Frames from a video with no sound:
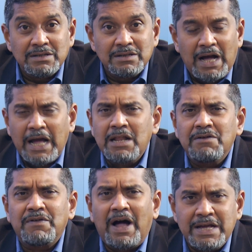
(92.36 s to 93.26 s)
I
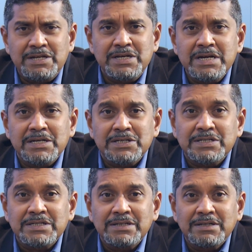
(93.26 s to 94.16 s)
love
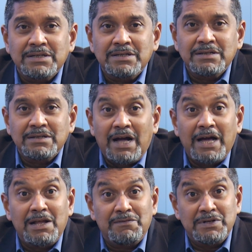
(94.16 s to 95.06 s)
ideas. I
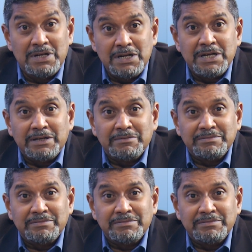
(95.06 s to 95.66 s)
love learning."